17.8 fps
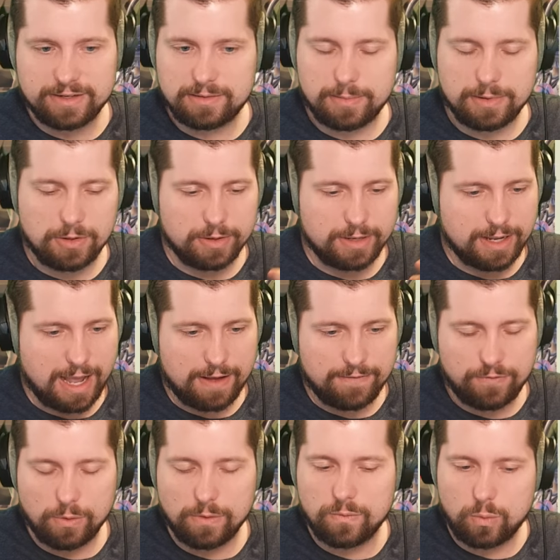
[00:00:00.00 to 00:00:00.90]
to be looking
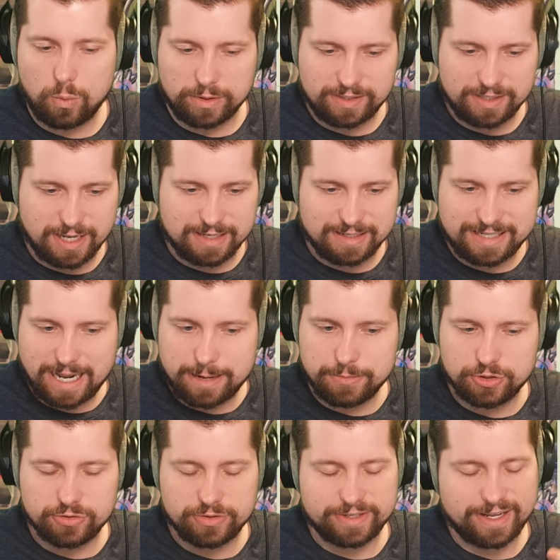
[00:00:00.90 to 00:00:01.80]
out for, once again,
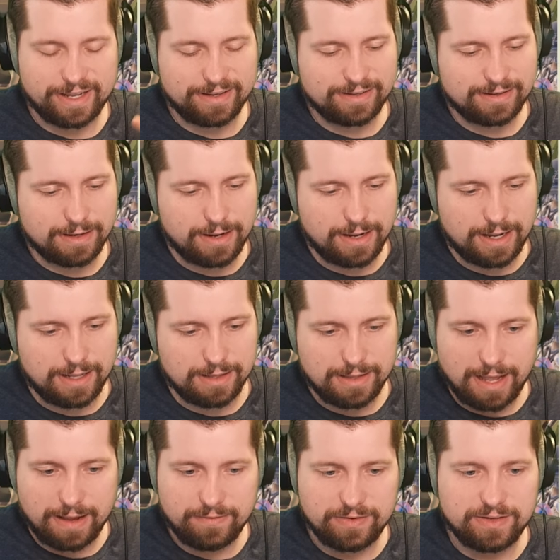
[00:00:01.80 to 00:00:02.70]
damage resist,
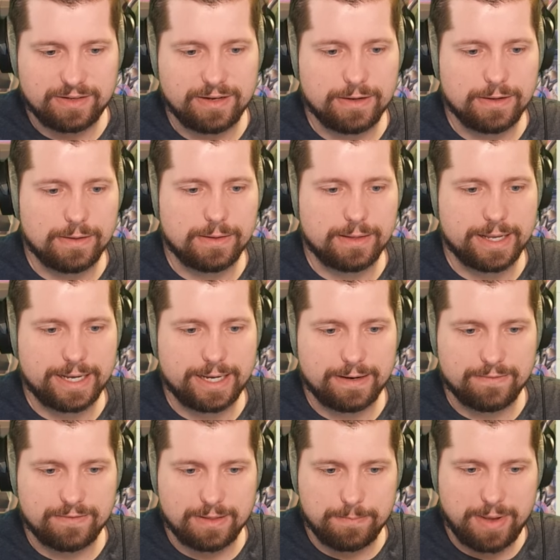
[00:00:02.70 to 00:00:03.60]
life steal,
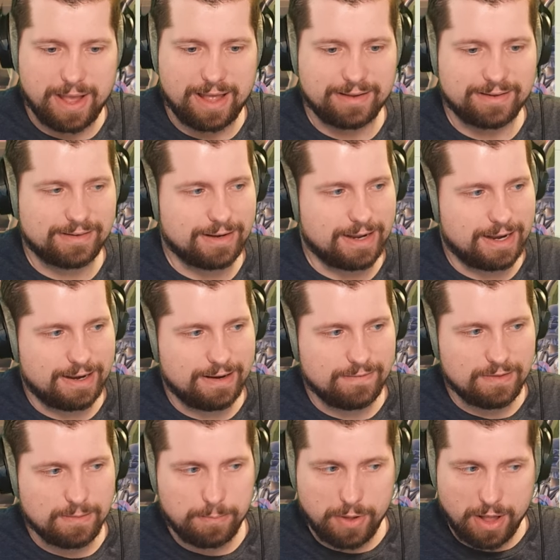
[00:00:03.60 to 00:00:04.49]
any of the best, any
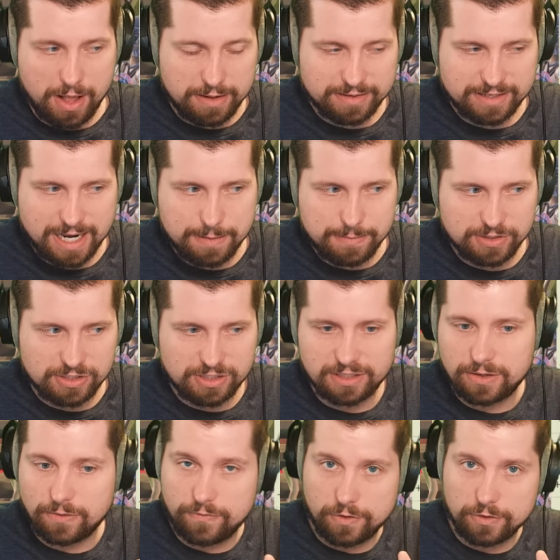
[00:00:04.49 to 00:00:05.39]
of the boss
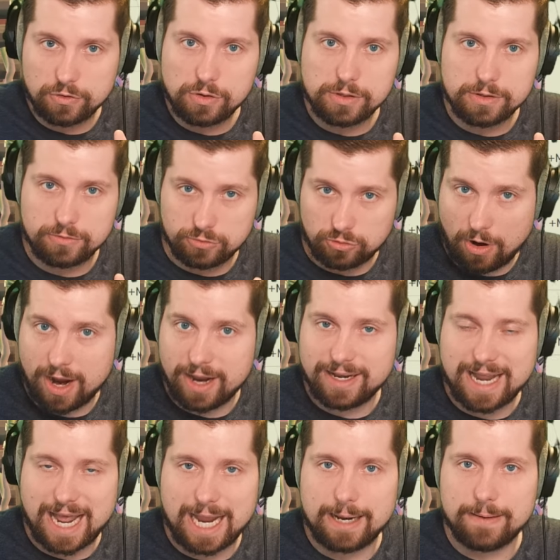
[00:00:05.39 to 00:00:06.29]
damages. If you're
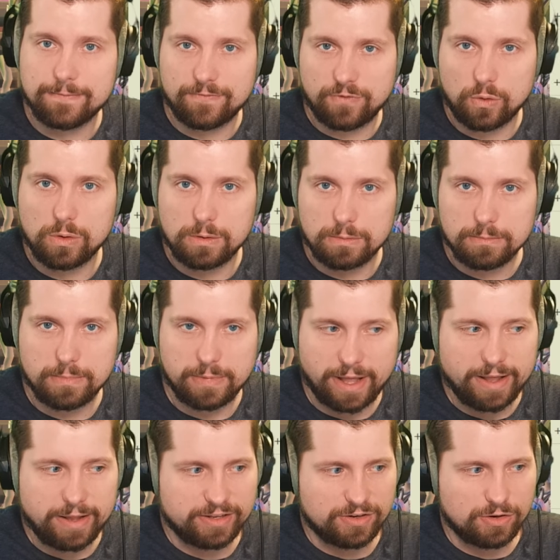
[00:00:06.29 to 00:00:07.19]
trying to aim for
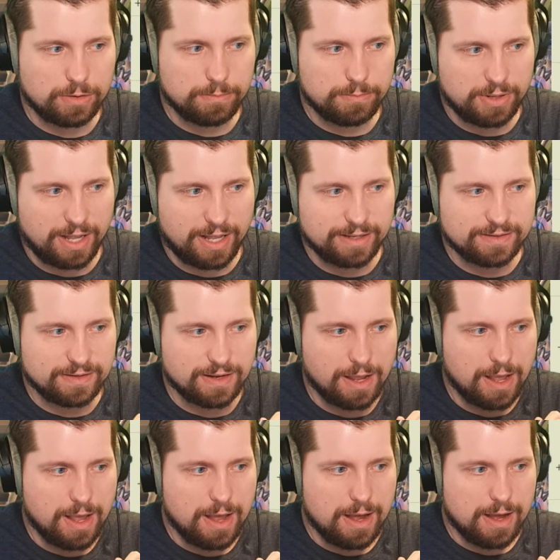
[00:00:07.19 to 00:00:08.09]
a certain boss,
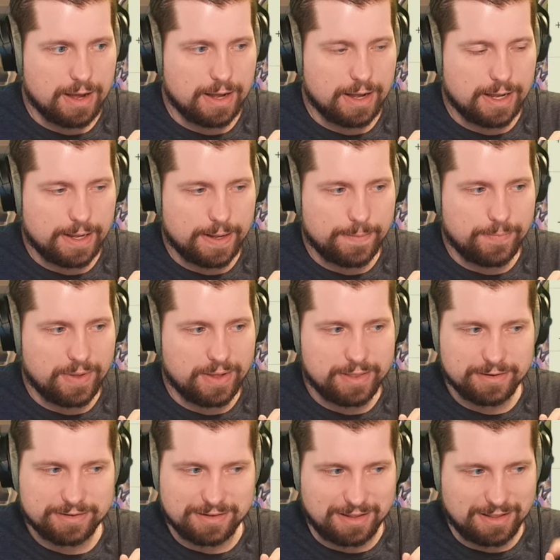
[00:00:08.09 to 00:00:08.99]

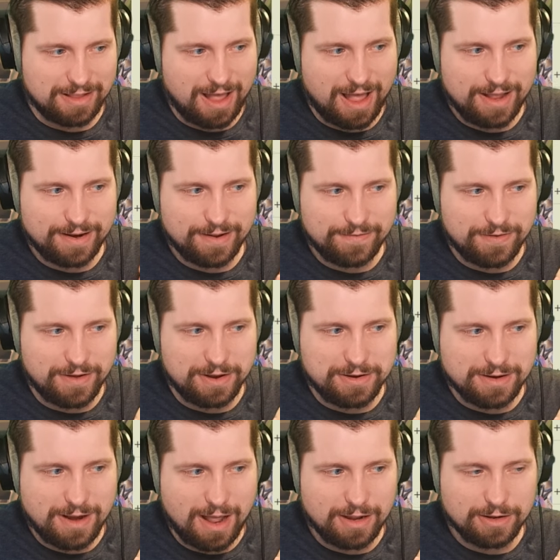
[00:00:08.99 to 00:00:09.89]
there's a lot of
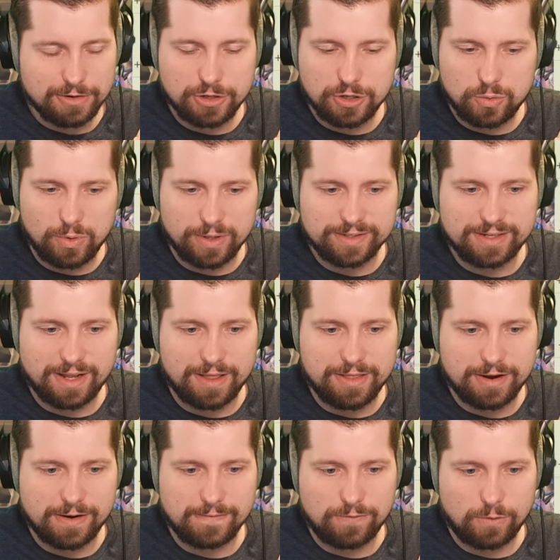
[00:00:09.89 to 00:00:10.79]
not good ones
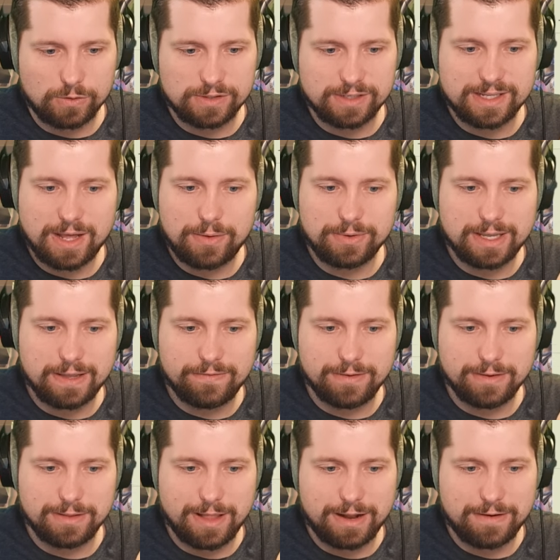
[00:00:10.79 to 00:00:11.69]
on there. Unfortunately, that will give
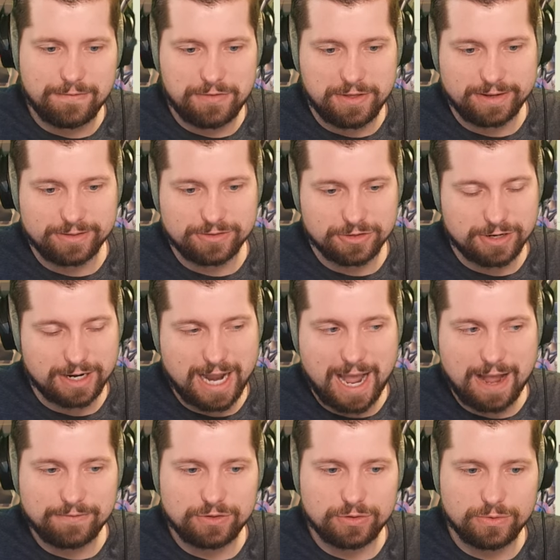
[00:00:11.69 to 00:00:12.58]
you a lot of things you're going
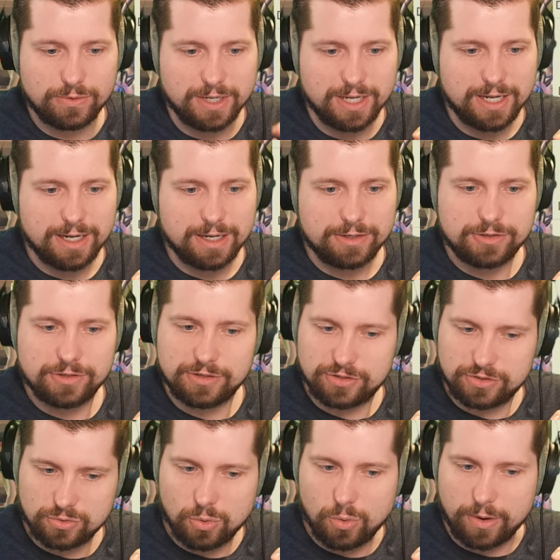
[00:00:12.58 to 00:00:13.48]
to have to
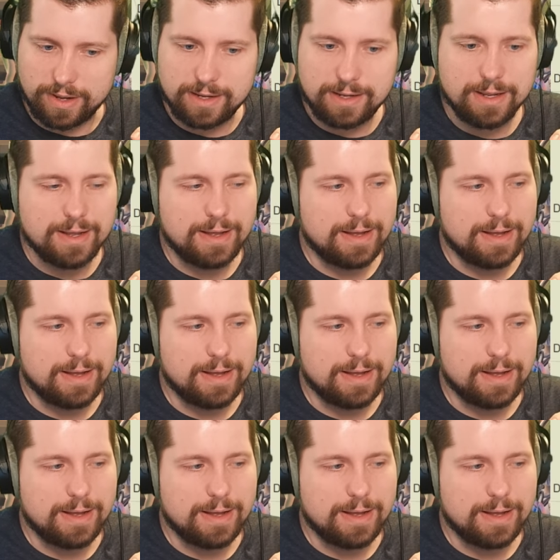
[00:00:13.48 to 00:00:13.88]
destroy